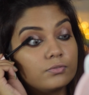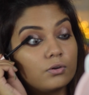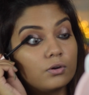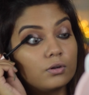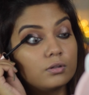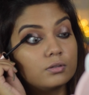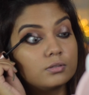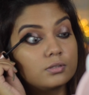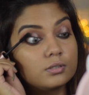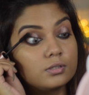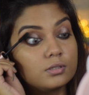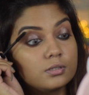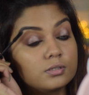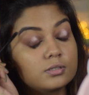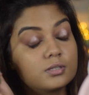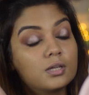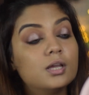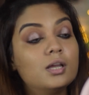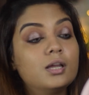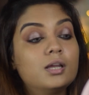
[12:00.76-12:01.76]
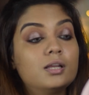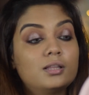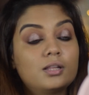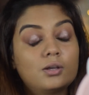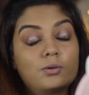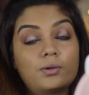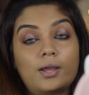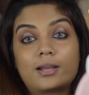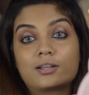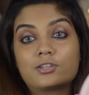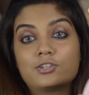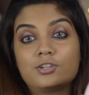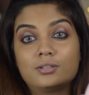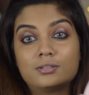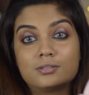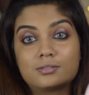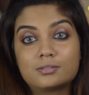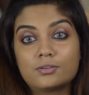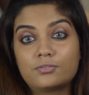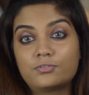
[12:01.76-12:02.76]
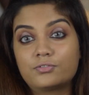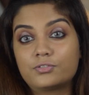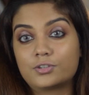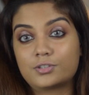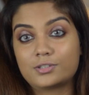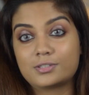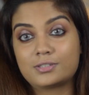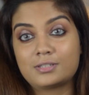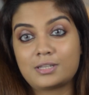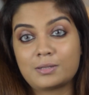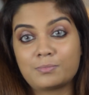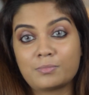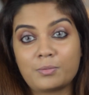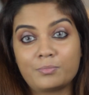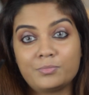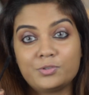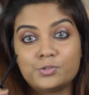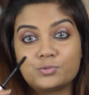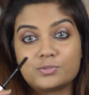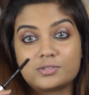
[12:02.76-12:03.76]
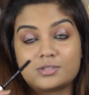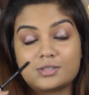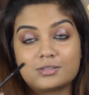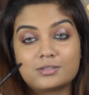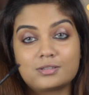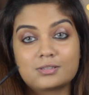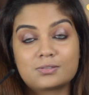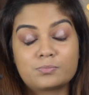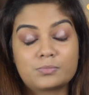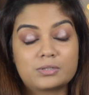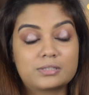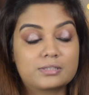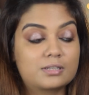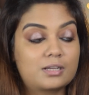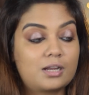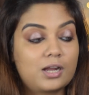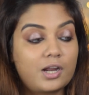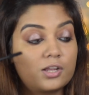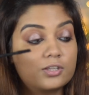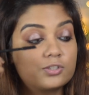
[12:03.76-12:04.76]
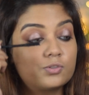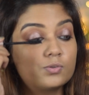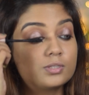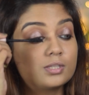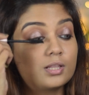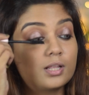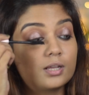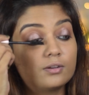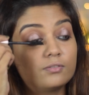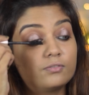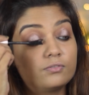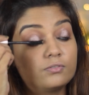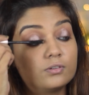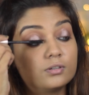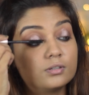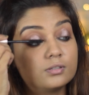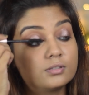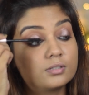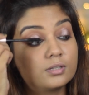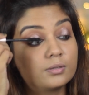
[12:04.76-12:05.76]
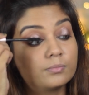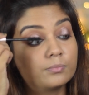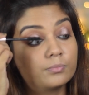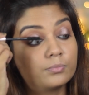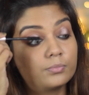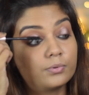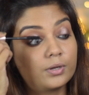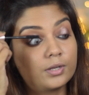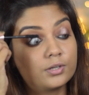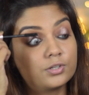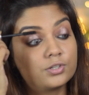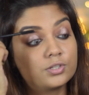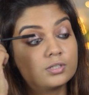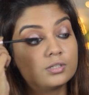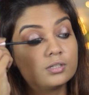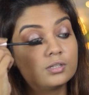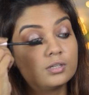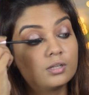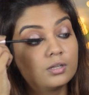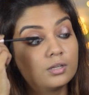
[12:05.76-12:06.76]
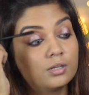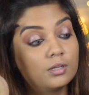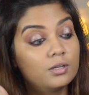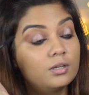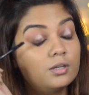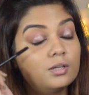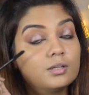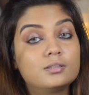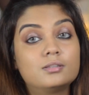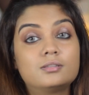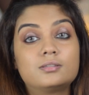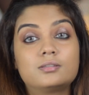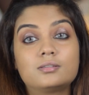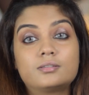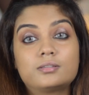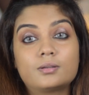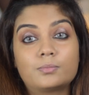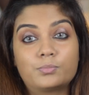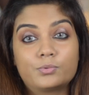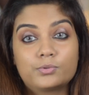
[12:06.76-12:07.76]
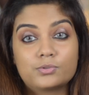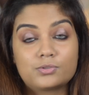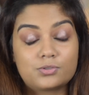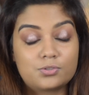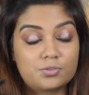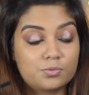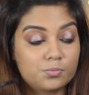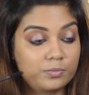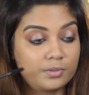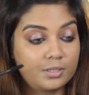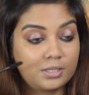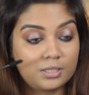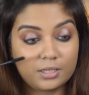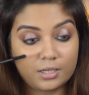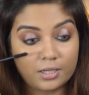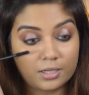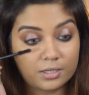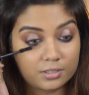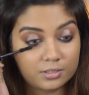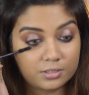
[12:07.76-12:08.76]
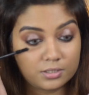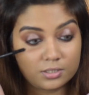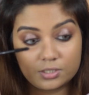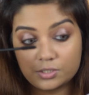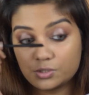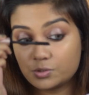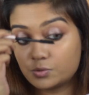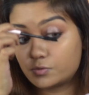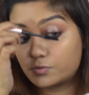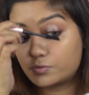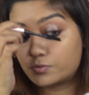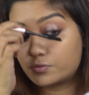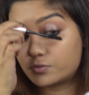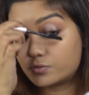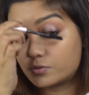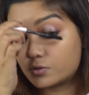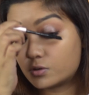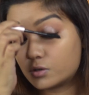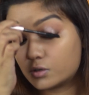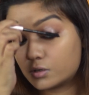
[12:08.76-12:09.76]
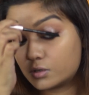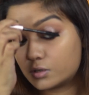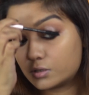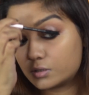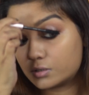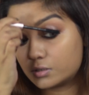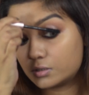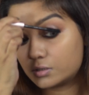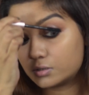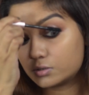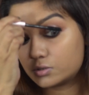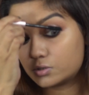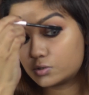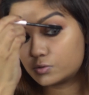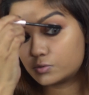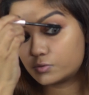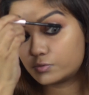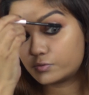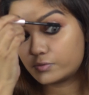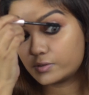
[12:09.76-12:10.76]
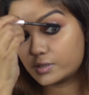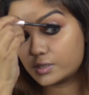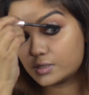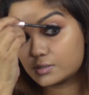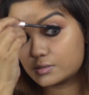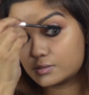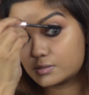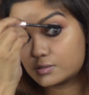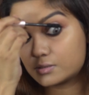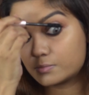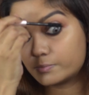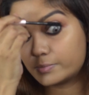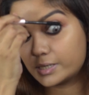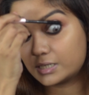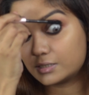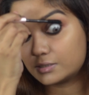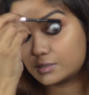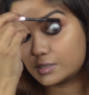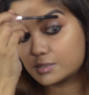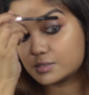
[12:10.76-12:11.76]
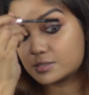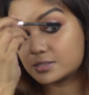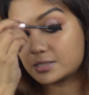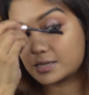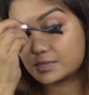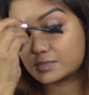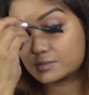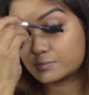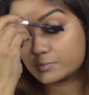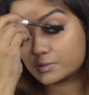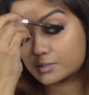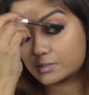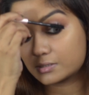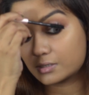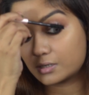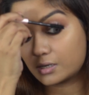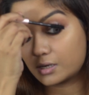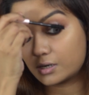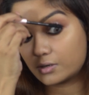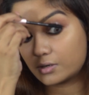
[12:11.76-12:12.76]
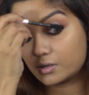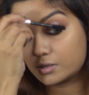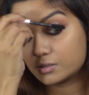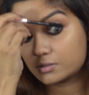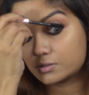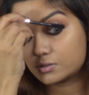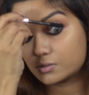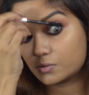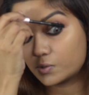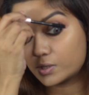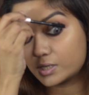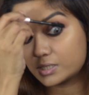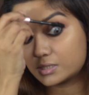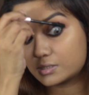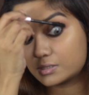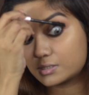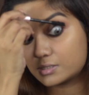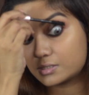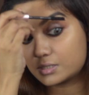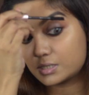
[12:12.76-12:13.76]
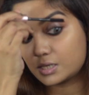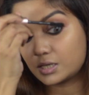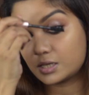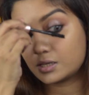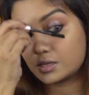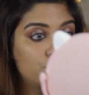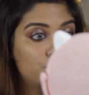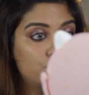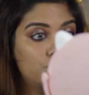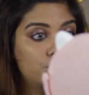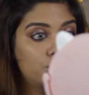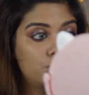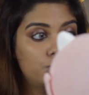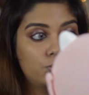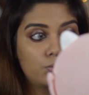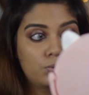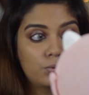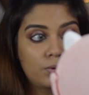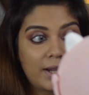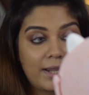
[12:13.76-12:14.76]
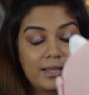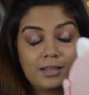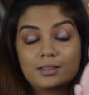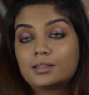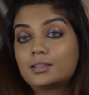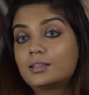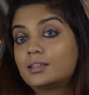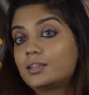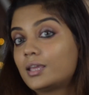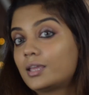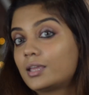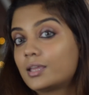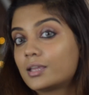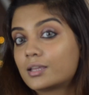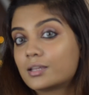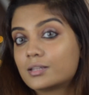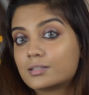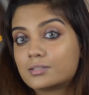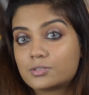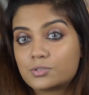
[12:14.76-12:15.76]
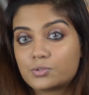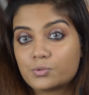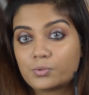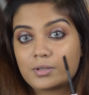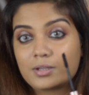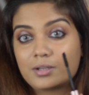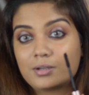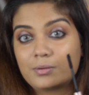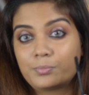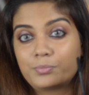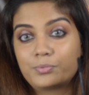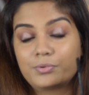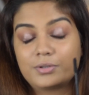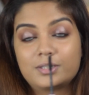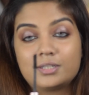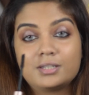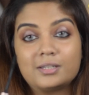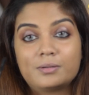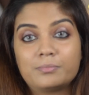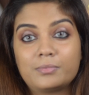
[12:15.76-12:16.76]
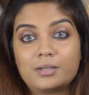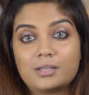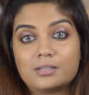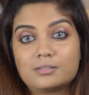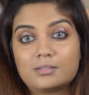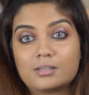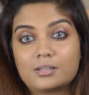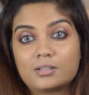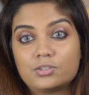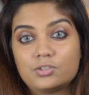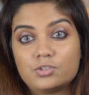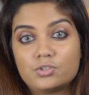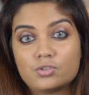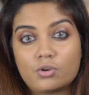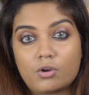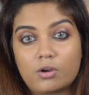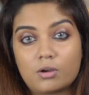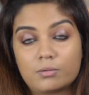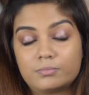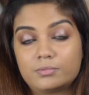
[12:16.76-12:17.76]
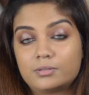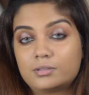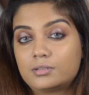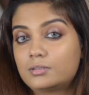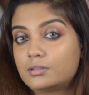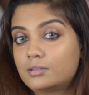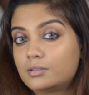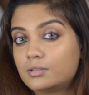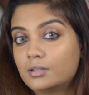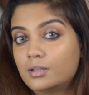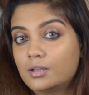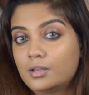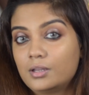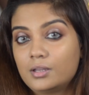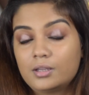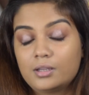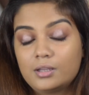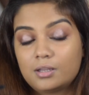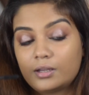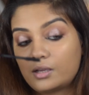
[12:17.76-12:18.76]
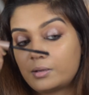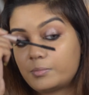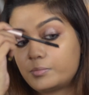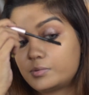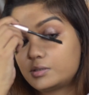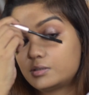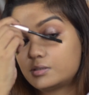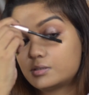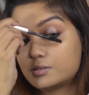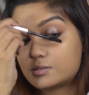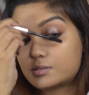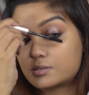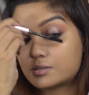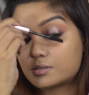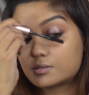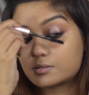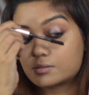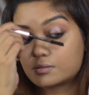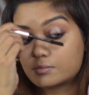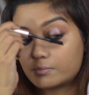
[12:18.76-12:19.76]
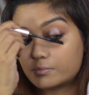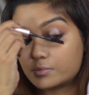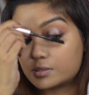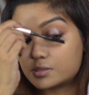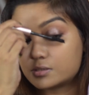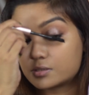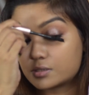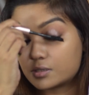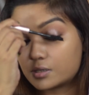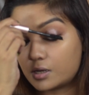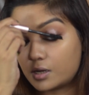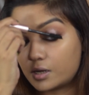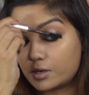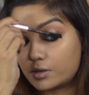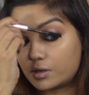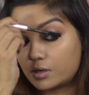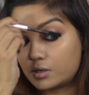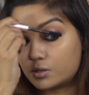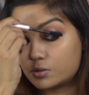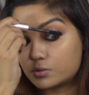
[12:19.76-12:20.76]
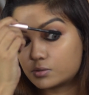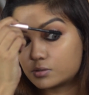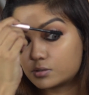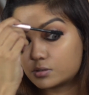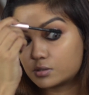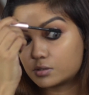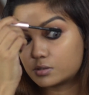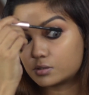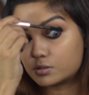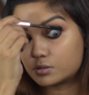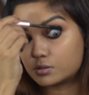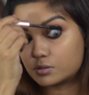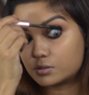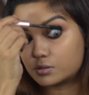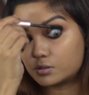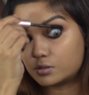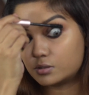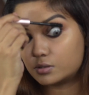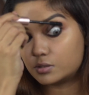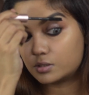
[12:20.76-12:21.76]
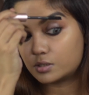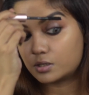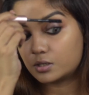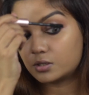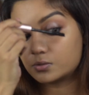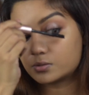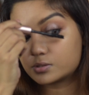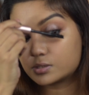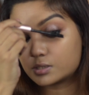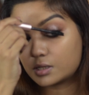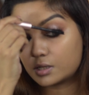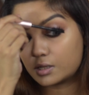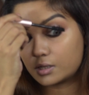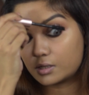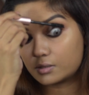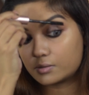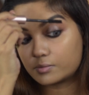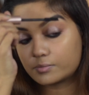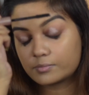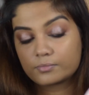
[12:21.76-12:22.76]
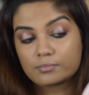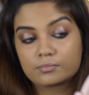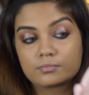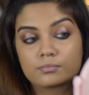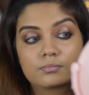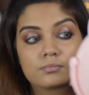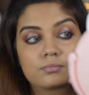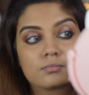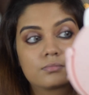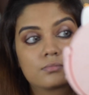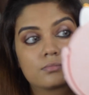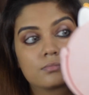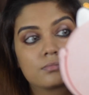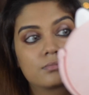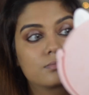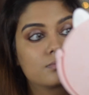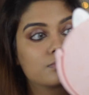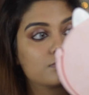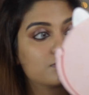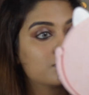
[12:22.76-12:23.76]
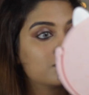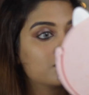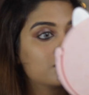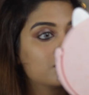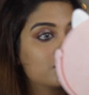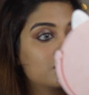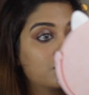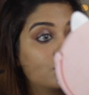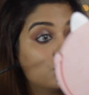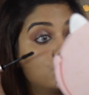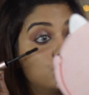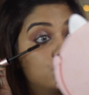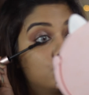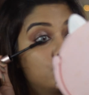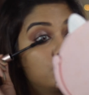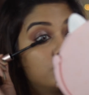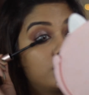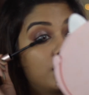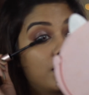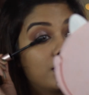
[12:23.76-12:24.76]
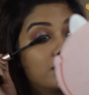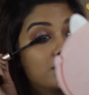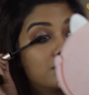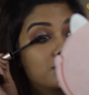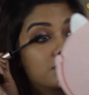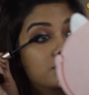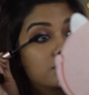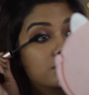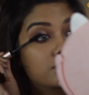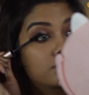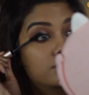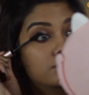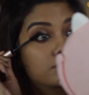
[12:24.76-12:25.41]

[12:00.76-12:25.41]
falsies. Now actually this is the first time I'm using this mascara, so it's like a first impression. This is supposed to be like a dupe for the Too Faced Better Than Sex mascara. So let's see. Oh, I think it's doing a pretty amazing job. I mean, this mascara looks good. It looks oh, nice.